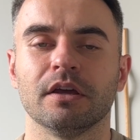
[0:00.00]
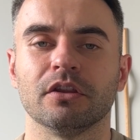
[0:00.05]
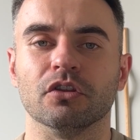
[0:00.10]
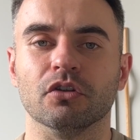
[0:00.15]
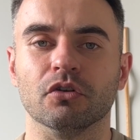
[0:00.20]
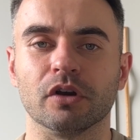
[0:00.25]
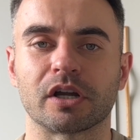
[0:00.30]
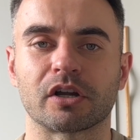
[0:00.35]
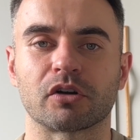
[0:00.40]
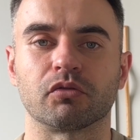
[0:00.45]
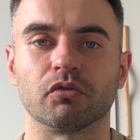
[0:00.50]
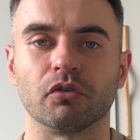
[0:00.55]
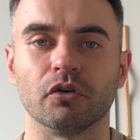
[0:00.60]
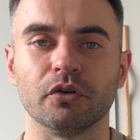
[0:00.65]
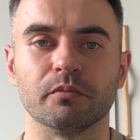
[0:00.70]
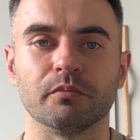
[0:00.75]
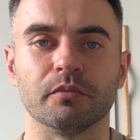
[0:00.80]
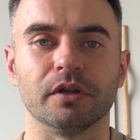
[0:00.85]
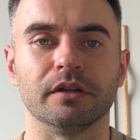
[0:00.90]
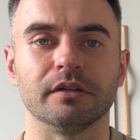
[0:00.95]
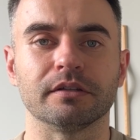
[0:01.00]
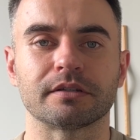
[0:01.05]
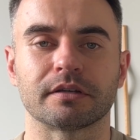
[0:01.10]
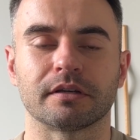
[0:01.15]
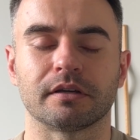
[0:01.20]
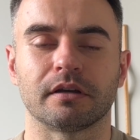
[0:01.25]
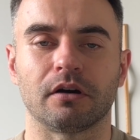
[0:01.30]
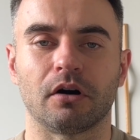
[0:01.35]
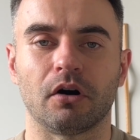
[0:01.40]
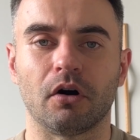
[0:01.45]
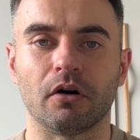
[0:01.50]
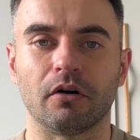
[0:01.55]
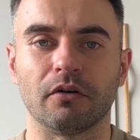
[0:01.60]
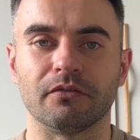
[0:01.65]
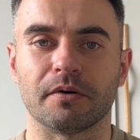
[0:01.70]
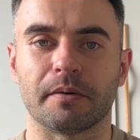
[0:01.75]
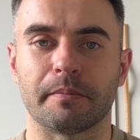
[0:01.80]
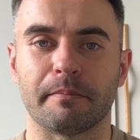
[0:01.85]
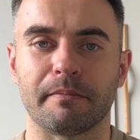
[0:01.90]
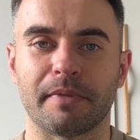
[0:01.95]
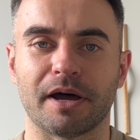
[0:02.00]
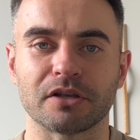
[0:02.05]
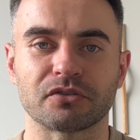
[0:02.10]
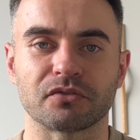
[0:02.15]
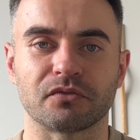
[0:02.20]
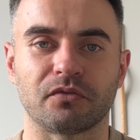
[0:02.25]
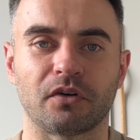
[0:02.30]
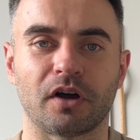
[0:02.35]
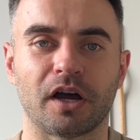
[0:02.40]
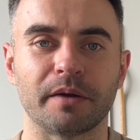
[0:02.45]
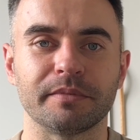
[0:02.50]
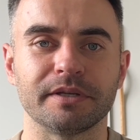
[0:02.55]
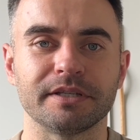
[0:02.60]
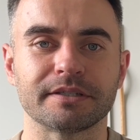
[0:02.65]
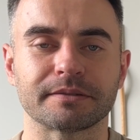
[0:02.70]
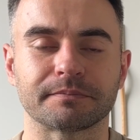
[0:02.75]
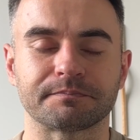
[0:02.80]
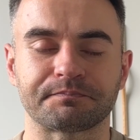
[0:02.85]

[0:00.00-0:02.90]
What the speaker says: the recruitment of muscle fibers